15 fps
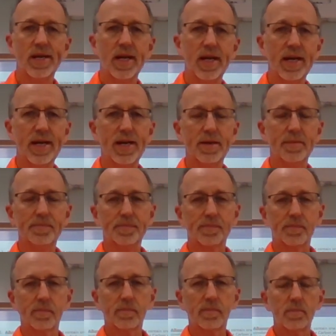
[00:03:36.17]

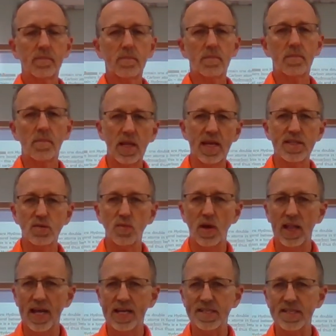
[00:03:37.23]
as
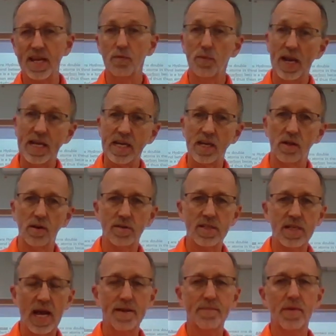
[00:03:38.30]
well as a regular
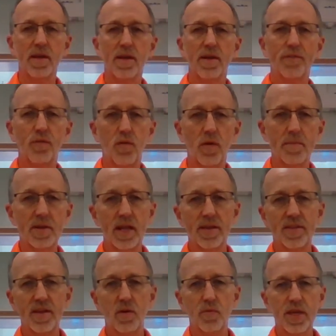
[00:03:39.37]
type
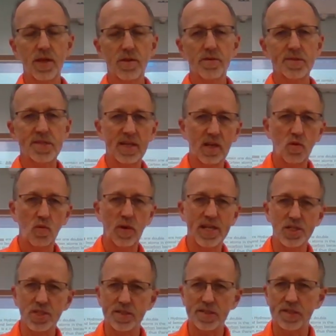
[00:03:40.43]
formula that we use in
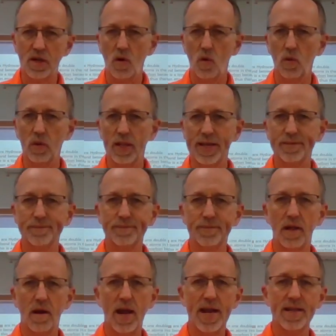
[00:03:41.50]
equations only.
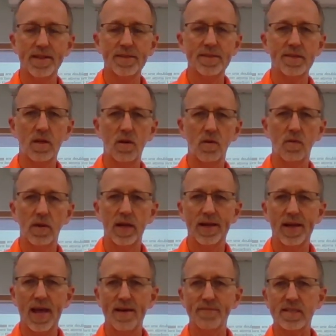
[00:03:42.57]
All right. So
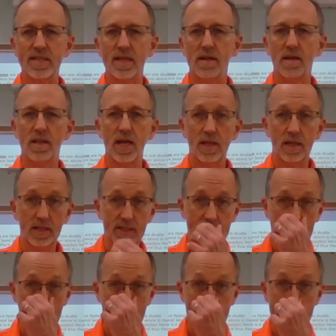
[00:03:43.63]
having said all that, let's
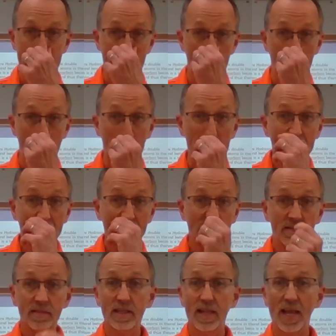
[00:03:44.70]
get to
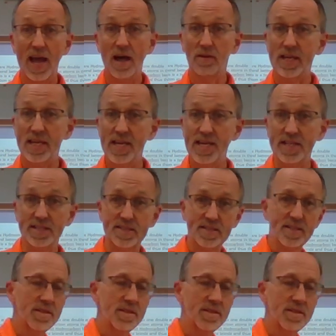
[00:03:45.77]
alkenes,